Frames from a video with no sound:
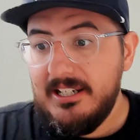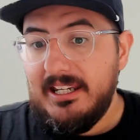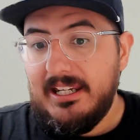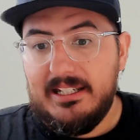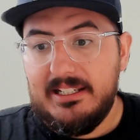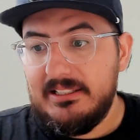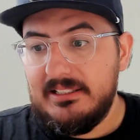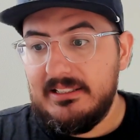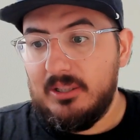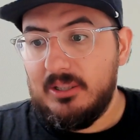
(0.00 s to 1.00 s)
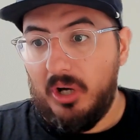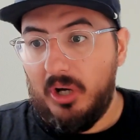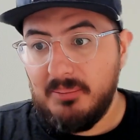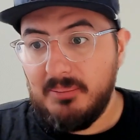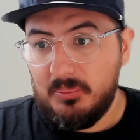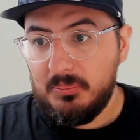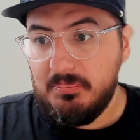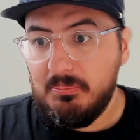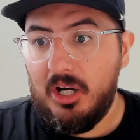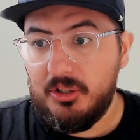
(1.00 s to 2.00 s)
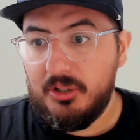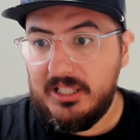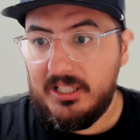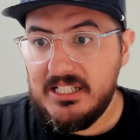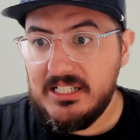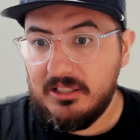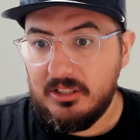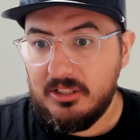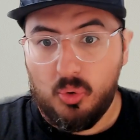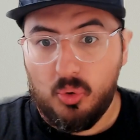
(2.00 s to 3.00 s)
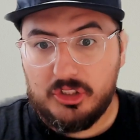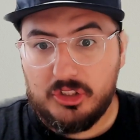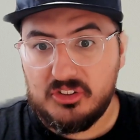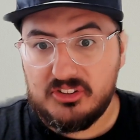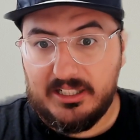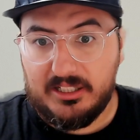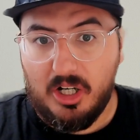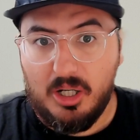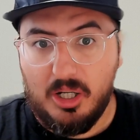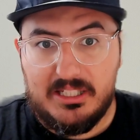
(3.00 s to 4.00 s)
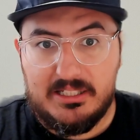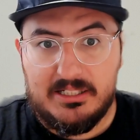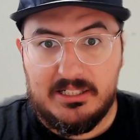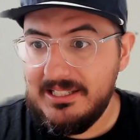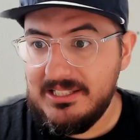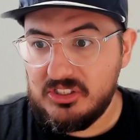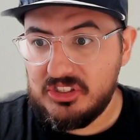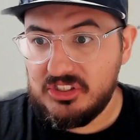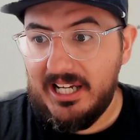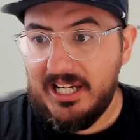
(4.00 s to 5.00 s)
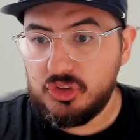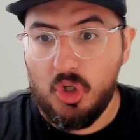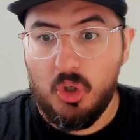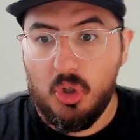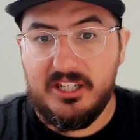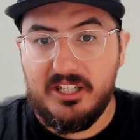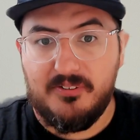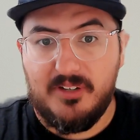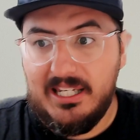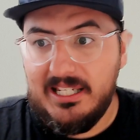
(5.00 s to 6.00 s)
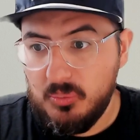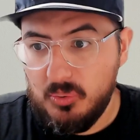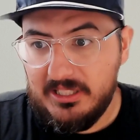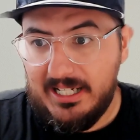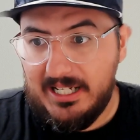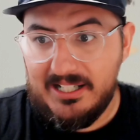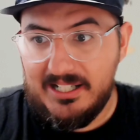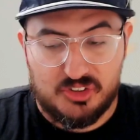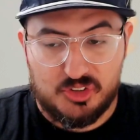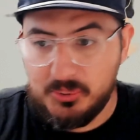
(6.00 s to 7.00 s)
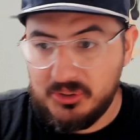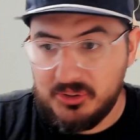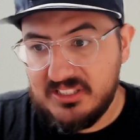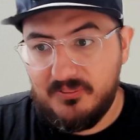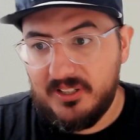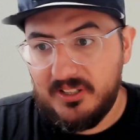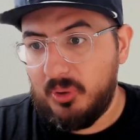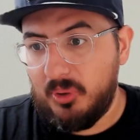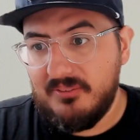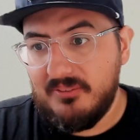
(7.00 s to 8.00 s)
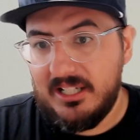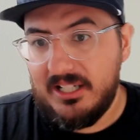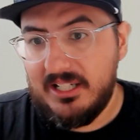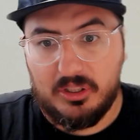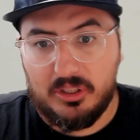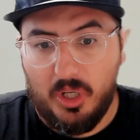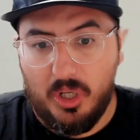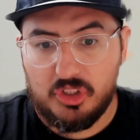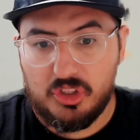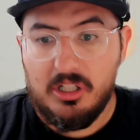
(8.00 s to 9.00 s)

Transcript: and I'm going to be moderating questions that come in the chat. So if anyone has a specific private equity question,